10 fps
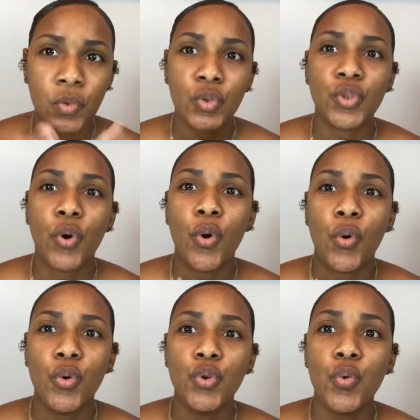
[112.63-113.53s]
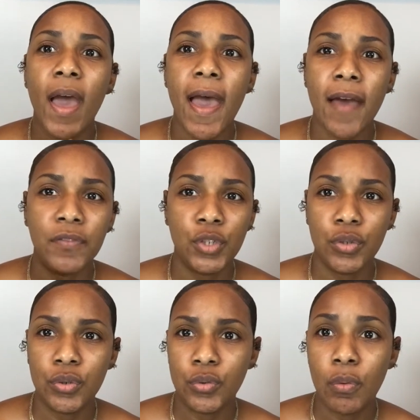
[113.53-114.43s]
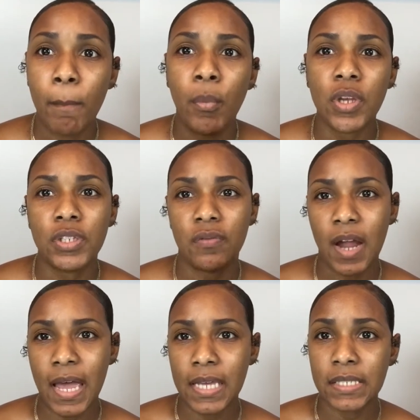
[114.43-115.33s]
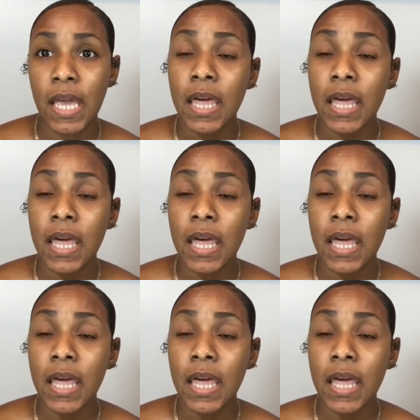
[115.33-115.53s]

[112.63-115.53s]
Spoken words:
so you have to moisturize.